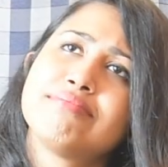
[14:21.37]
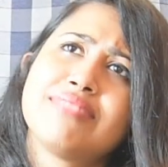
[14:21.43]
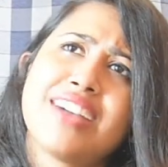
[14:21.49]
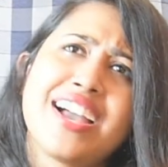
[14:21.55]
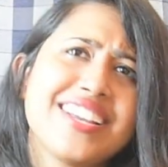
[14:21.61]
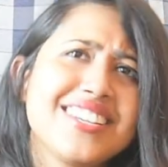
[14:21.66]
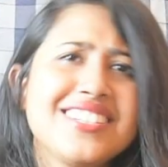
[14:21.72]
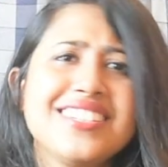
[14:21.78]

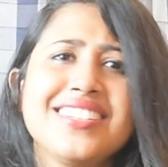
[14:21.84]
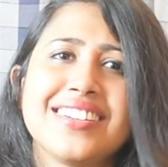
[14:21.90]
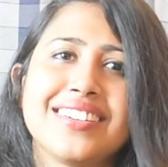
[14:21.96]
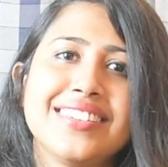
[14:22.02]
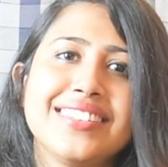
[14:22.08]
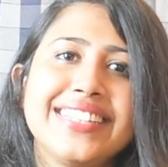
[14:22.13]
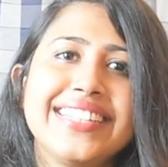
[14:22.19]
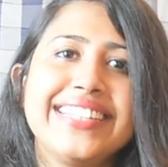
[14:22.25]

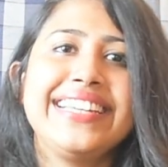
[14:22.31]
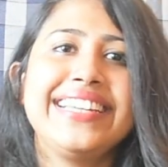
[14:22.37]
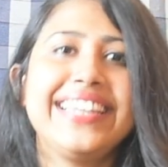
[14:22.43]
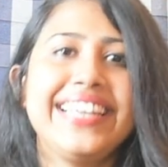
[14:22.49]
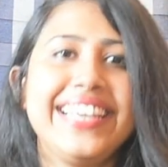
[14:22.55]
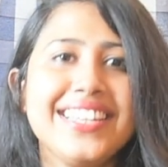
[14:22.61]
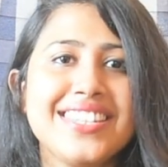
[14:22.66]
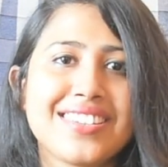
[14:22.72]
idea that
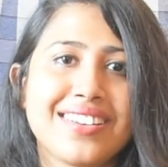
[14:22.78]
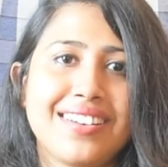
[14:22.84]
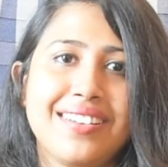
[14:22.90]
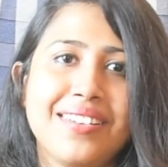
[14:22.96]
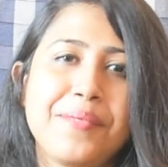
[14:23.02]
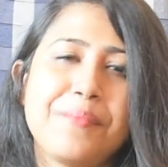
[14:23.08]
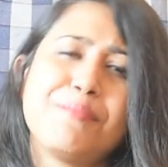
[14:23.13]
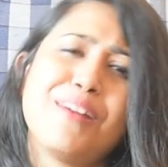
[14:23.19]
later,
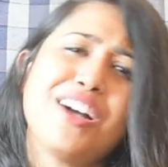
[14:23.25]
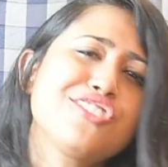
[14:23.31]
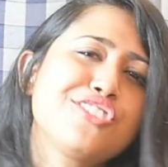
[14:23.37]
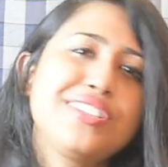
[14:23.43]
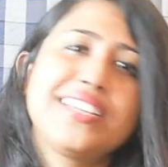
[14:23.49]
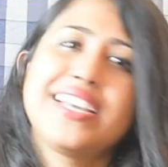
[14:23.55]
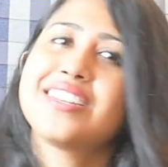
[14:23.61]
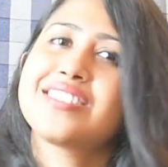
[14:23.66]
much
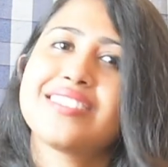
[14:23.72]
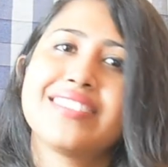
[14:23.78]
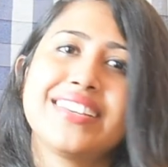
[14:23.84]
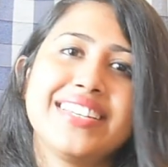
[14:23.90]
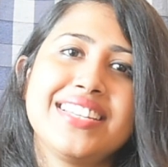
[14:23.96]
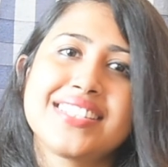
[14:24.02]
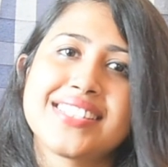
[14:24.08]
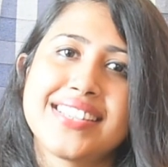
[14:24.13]
later in
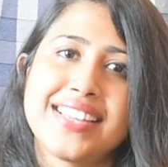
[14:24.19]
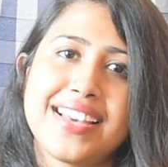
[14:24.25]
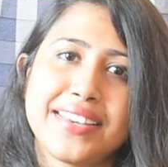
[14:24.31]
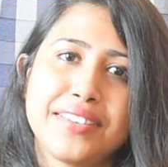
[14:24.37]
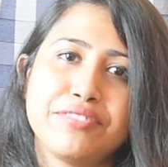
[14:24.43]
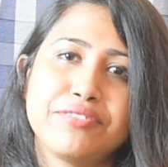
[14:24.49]
his life,